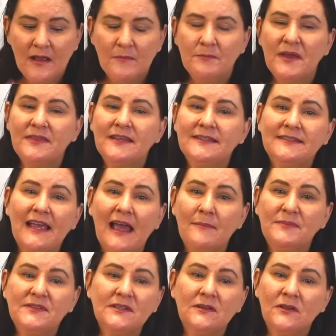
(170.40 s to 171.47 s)
but there's
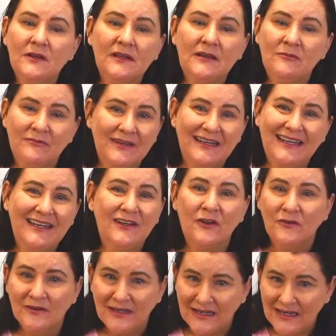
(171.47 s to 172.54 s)
absolutely really
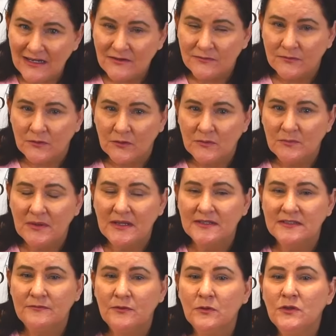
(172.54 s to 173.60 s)
no need for it,
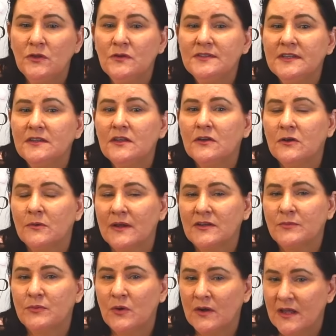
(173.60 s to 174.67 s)
because if you're using the
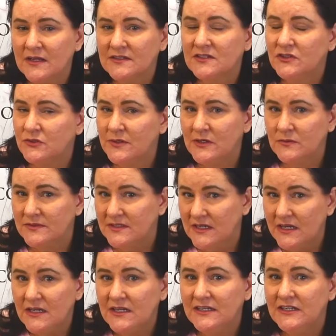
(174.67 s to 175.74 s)
correct products to treat your
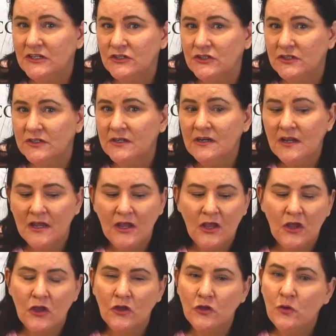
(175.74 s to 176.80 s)
skin condition,
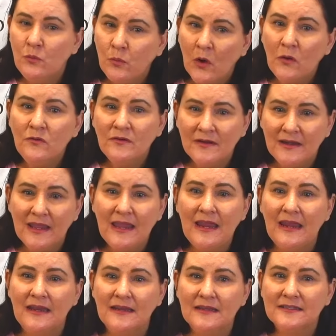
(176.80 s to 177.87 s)
you won't
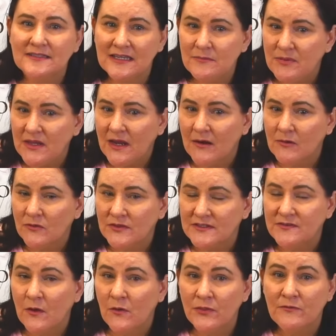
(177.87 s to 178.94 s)
need
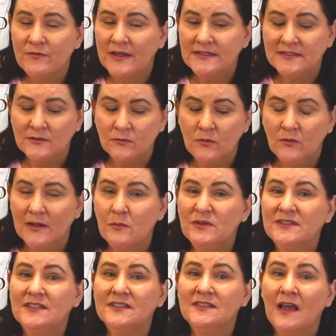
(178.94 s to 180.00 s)
CPR on the face at all. It
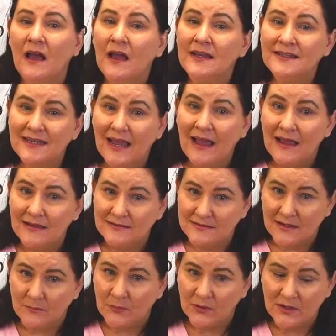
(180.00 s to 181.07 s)
was designed as
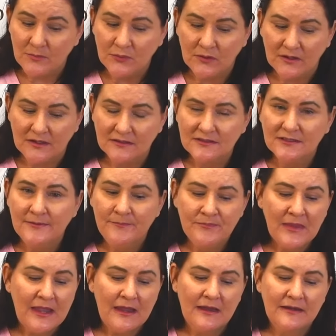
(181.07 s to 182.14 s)
a body product.
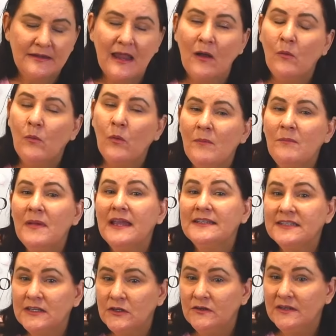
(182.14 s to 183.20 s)
Now, makes
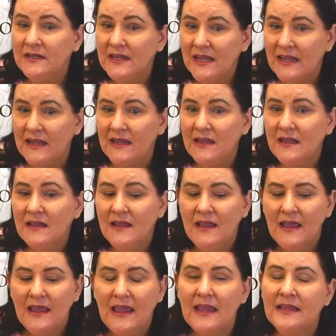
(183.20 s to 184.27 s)
it unique
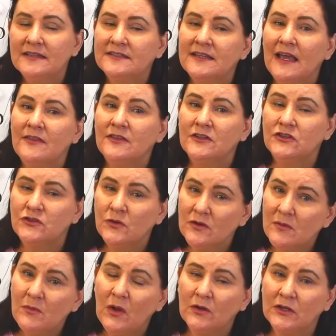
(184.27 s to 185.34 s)
is that the
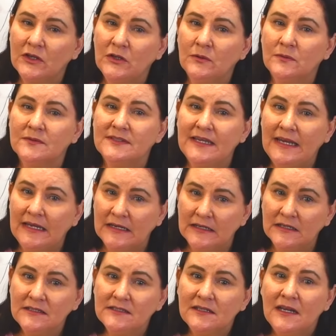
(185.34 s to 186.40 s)
sugar molecules in
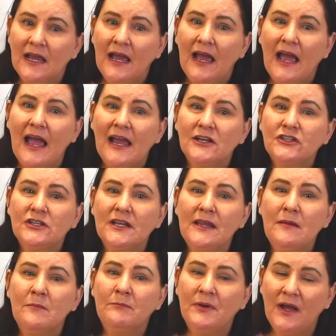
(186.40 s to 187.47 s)
it
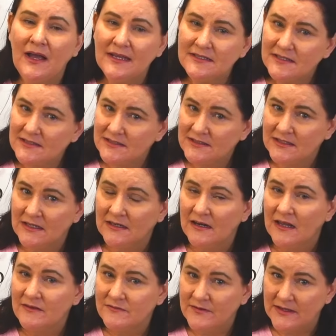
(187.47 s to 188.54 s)
actually bind to the skin
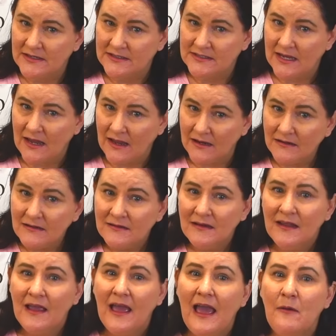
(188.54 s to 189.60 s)
like fake
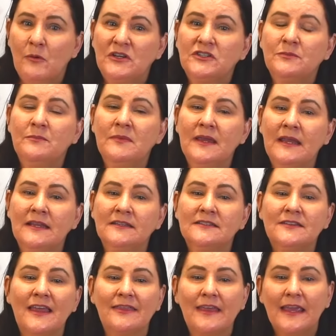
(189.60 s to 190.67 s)
tan, which means
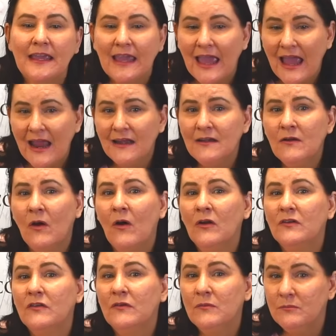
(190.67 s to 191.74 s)
that they
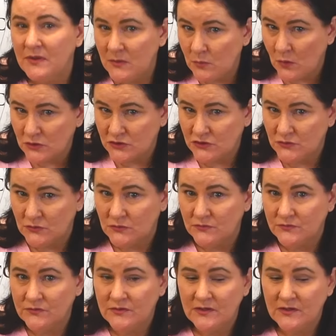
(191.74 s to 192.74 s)
cannot be washed off.